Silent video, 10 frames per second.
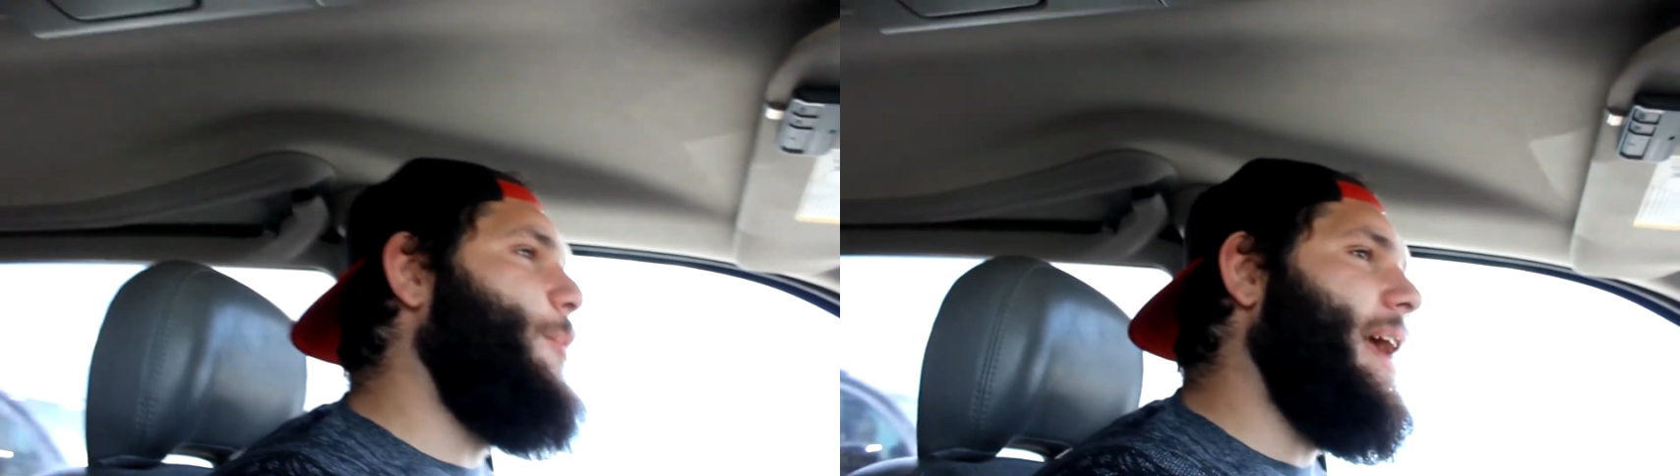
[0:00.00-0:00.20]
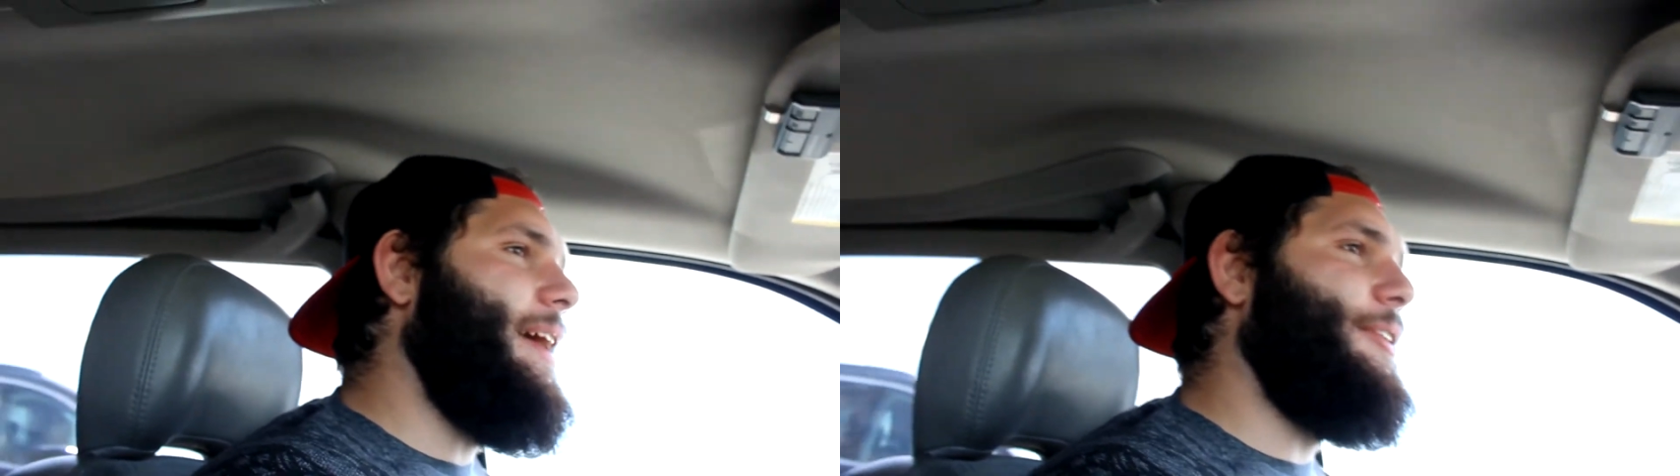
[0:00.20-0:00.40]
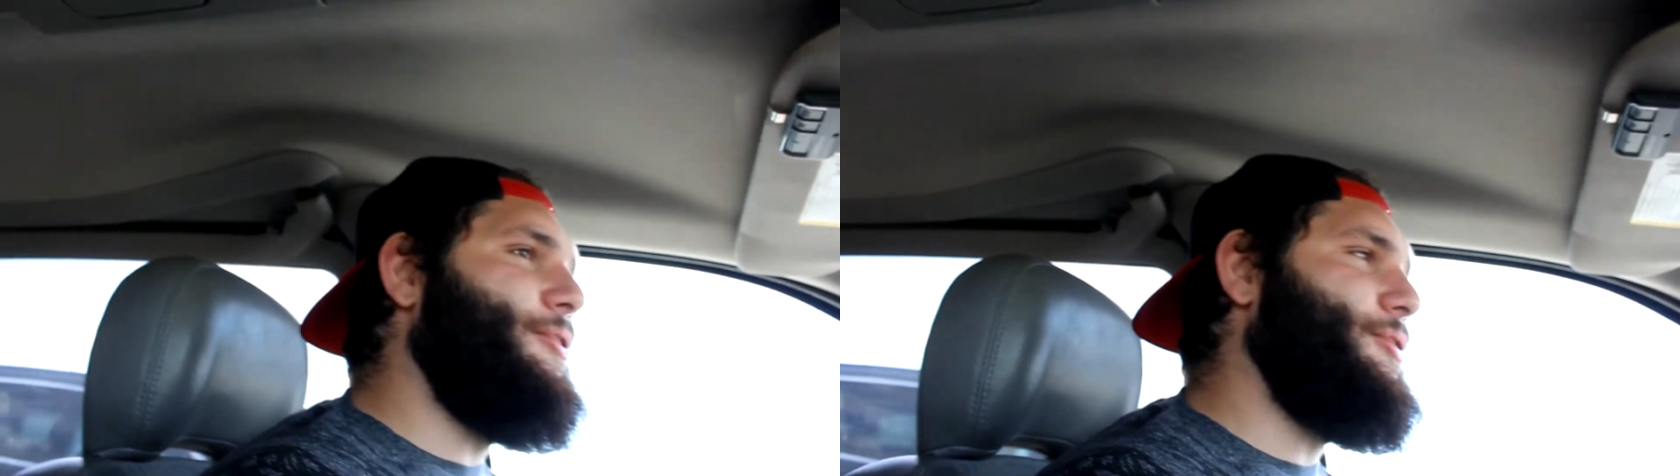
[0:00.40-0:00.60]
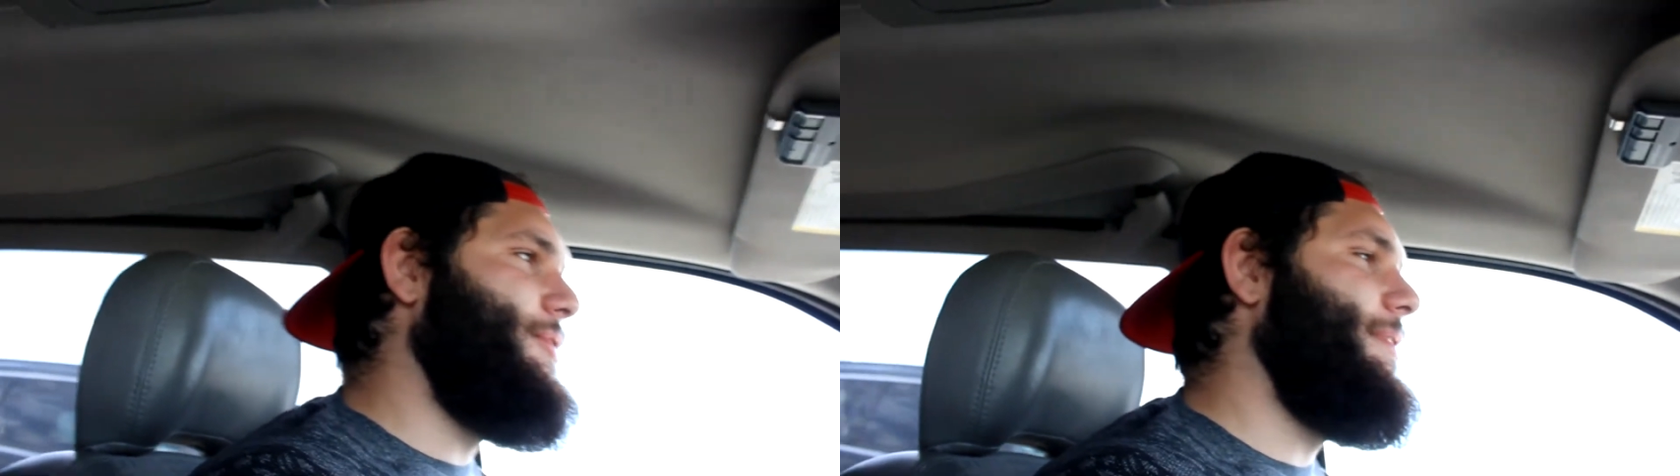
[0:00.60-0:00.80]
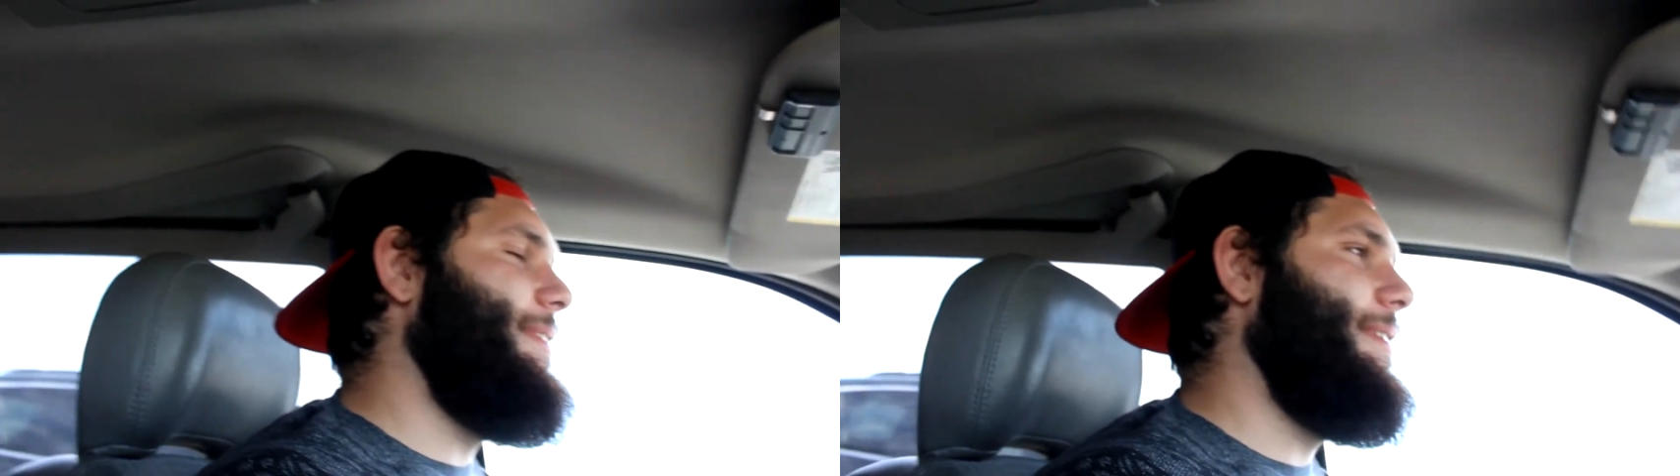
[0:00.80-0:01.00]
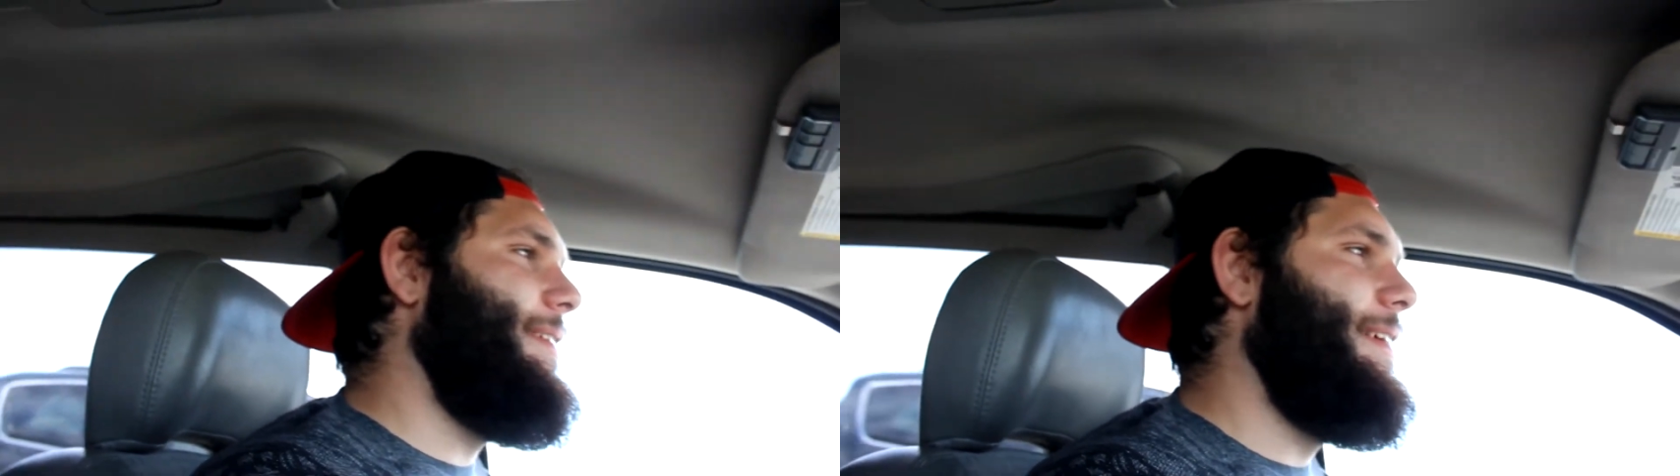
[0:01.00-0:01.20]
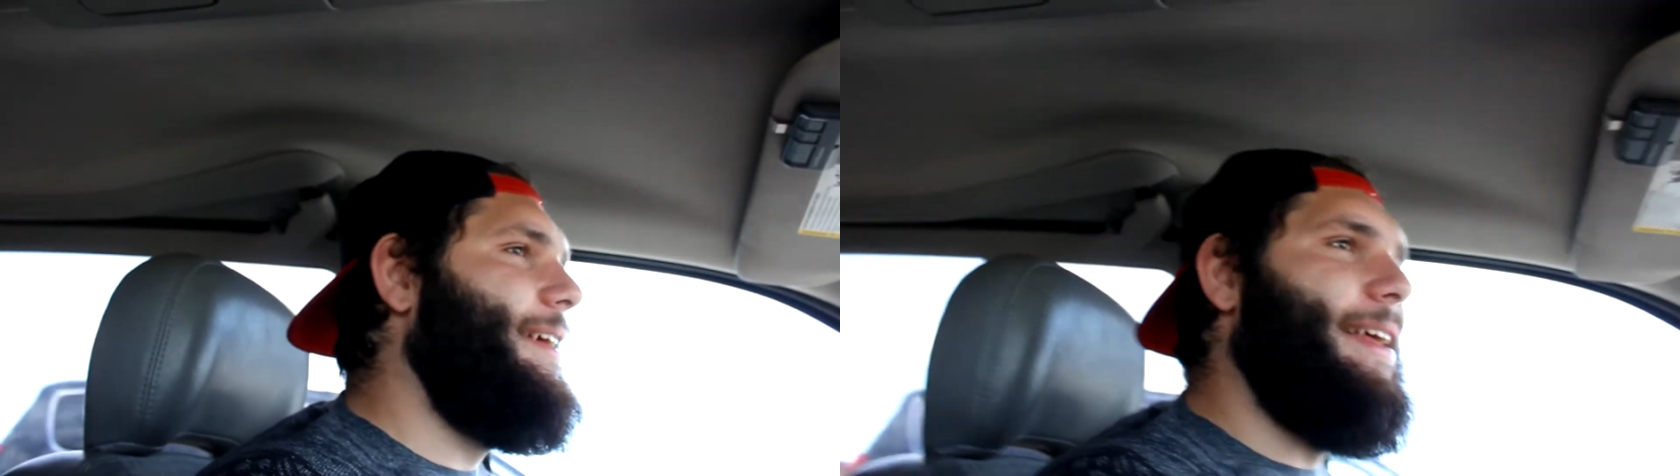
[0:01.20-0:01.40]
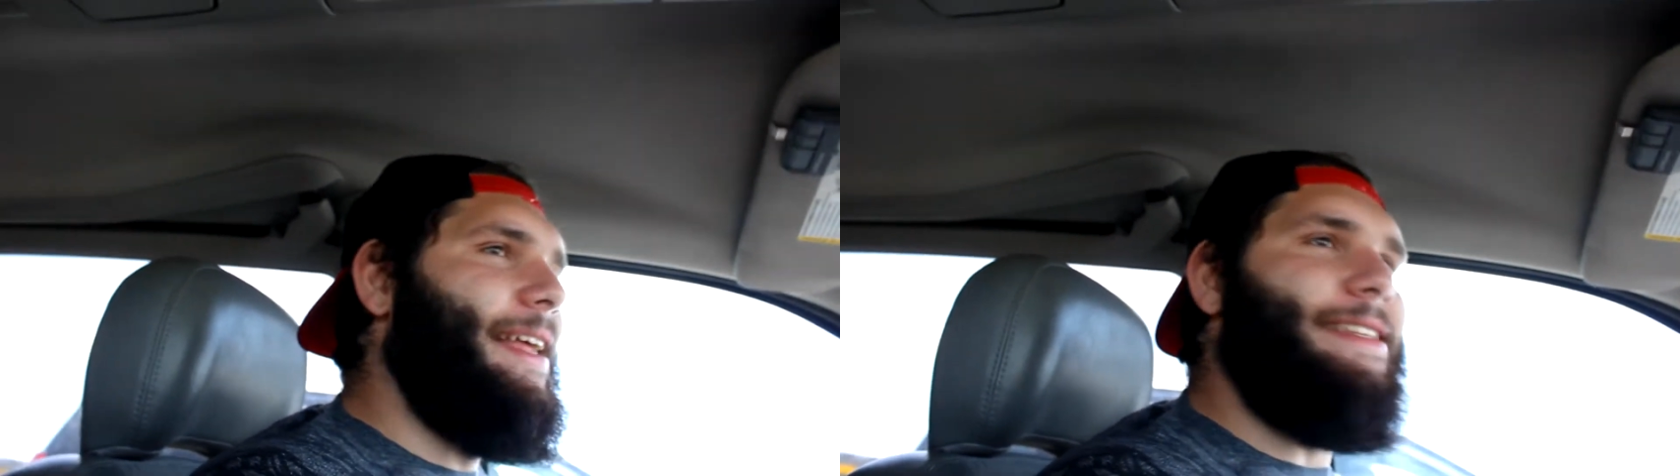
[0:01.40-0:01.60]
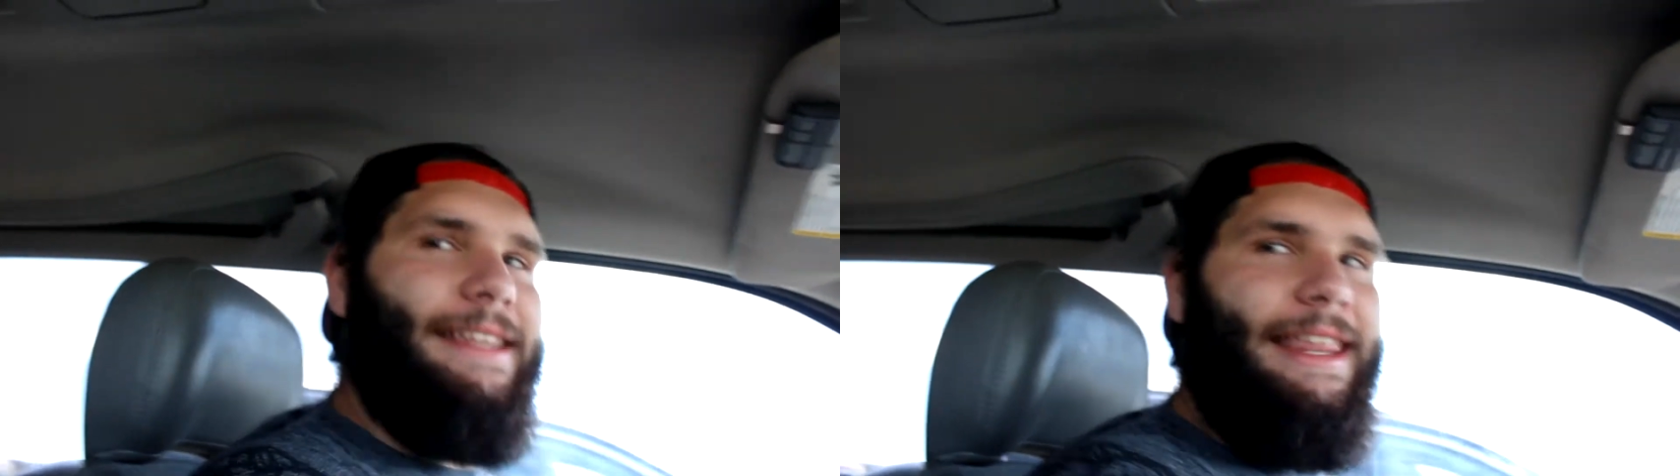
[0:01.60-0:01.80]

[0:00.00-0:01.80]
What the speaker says: Wales is a